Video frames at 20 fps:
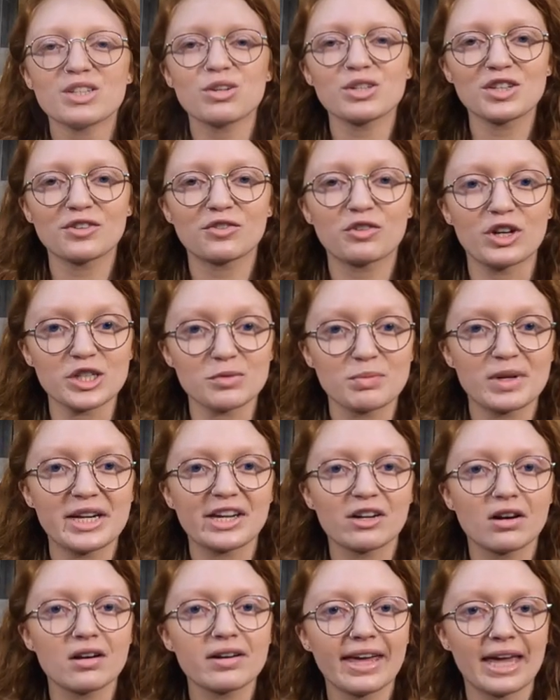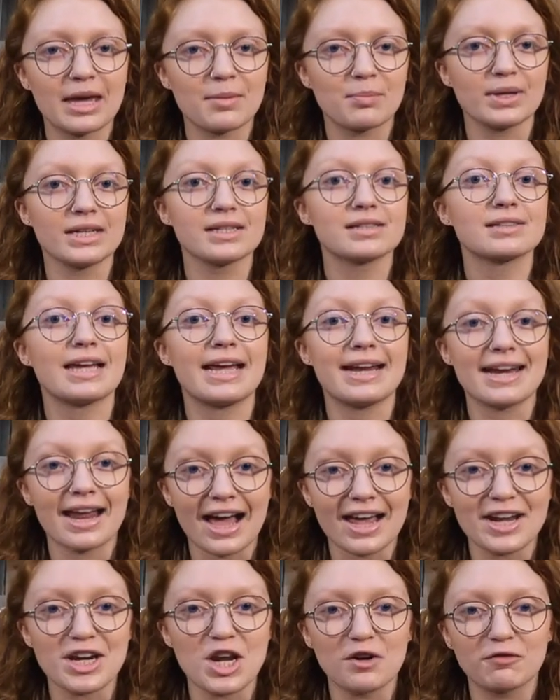as a freshman here on campus, and
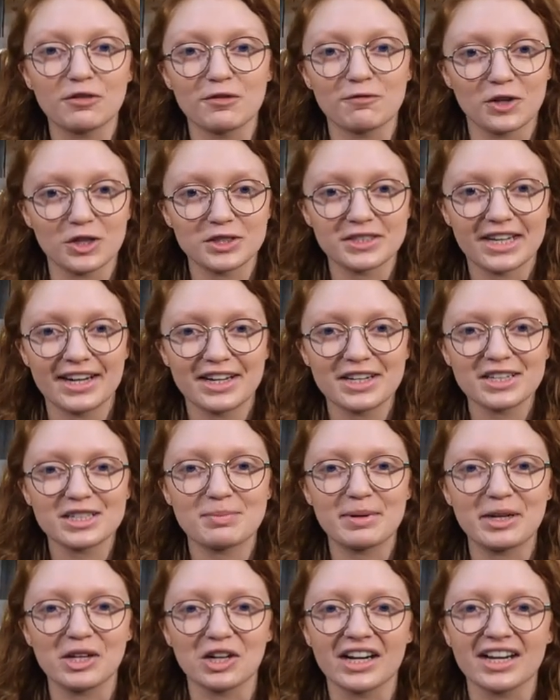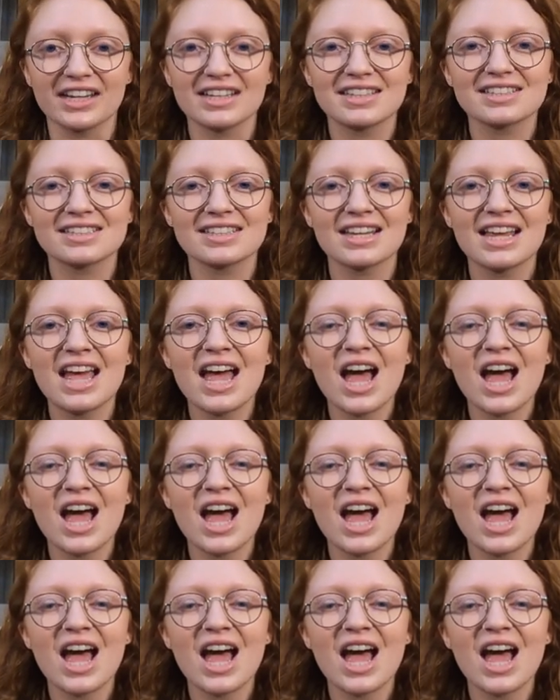I know from firsthand experience,